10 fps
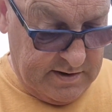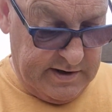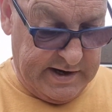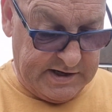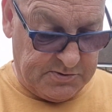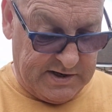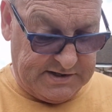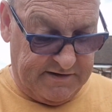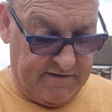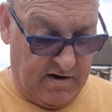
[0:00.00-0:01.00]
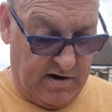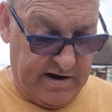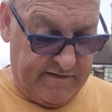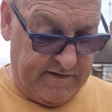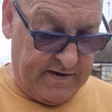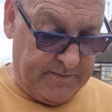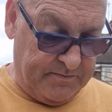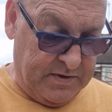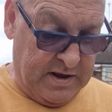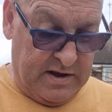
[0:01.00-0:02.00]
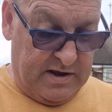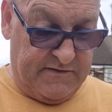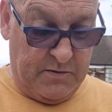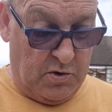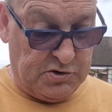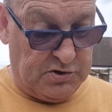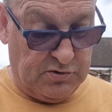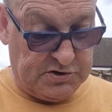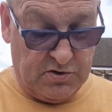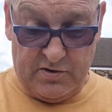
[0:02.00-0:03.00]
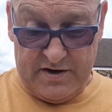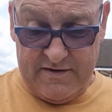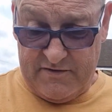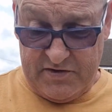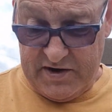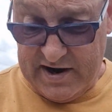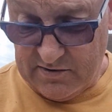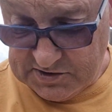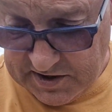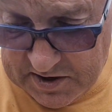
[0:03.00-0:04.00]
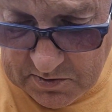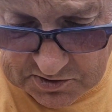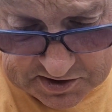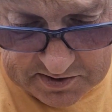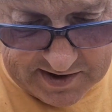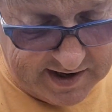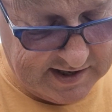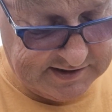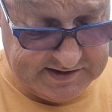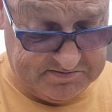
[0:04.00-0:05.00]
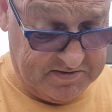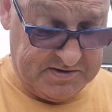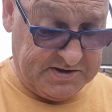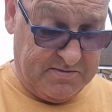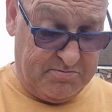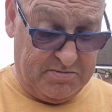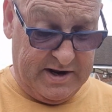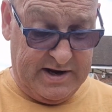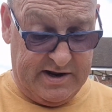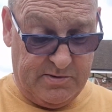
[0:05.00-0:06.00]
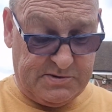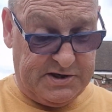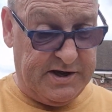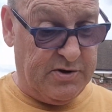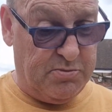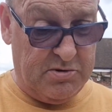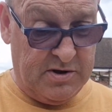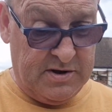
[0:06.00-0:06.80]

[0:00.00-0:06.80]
You get 25. If your water looks good and everything else and you want to do it less, well, it's completely up to you, but